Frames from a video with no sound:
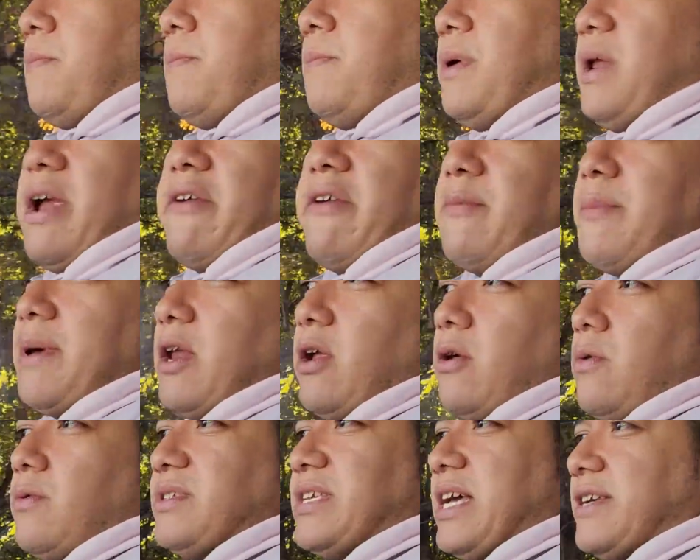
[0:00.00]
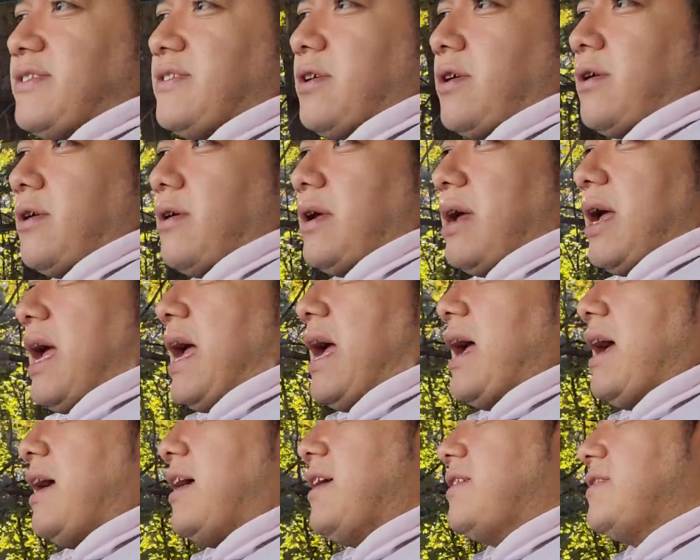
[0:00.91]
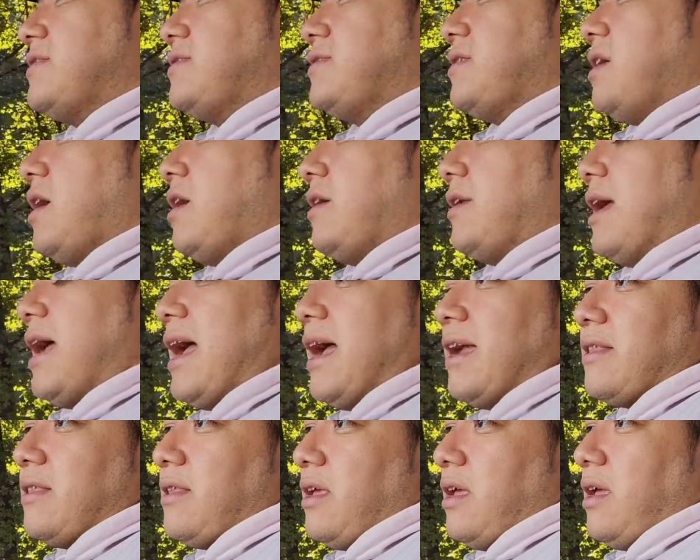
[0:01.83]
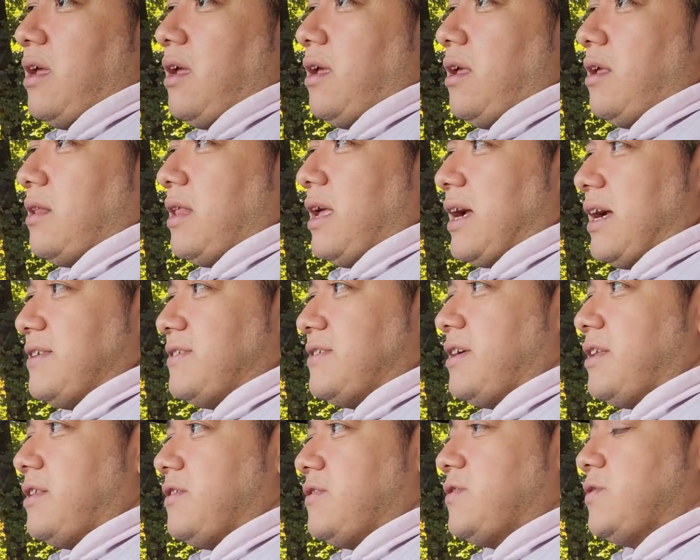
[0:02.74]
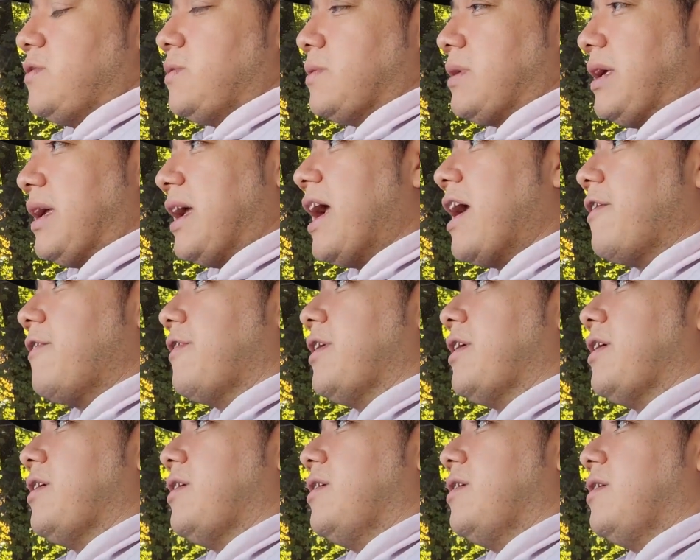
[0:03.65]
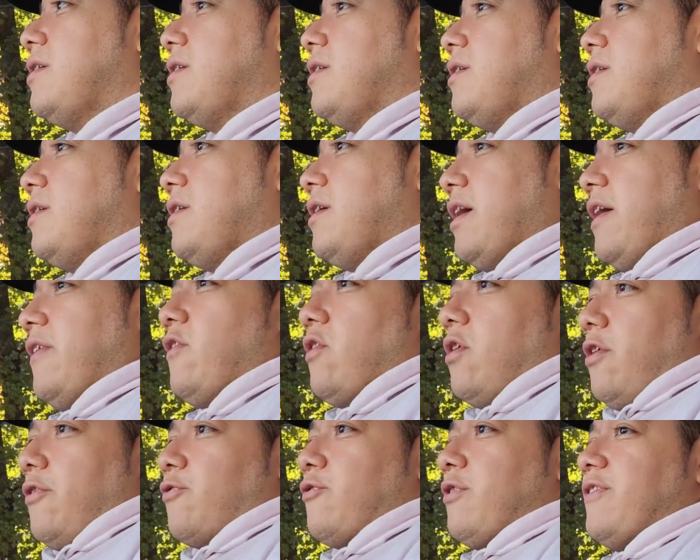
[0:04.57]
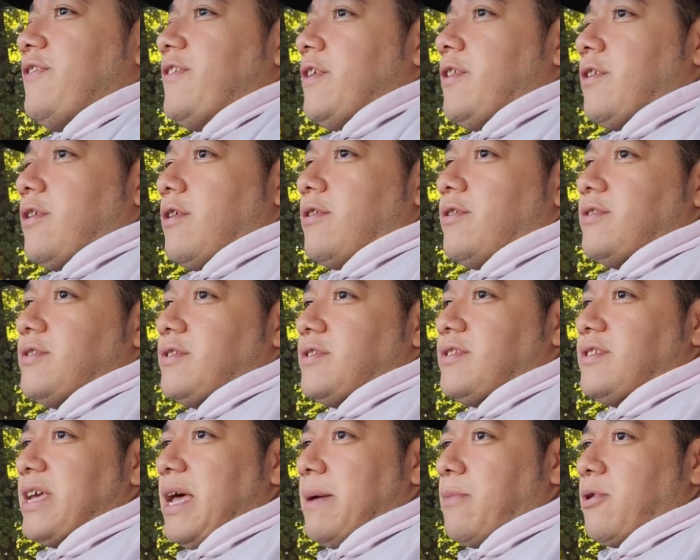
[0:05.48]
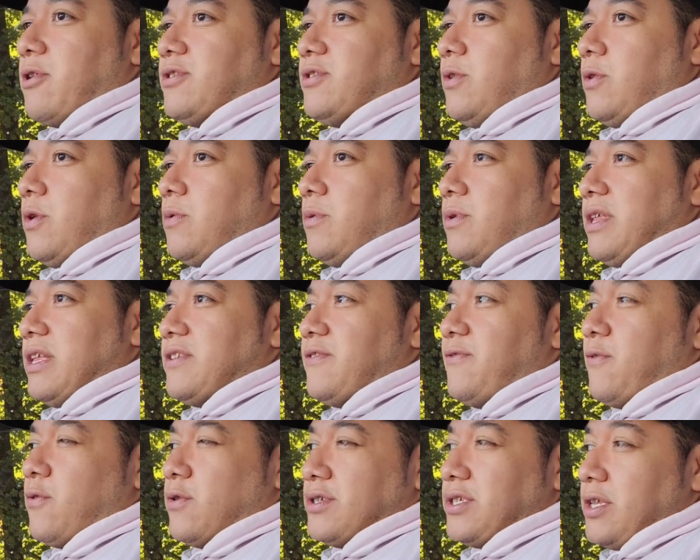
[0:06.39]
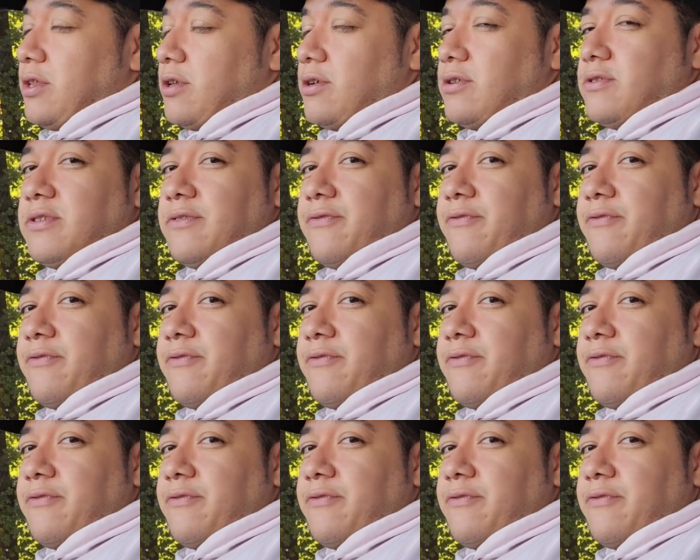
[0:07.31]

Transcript: But everybody always has the Honda Acti, like I said, the Suzuki Carry, and they're all 3 cylinders. The Sambar is the only one that's 4 cylinders,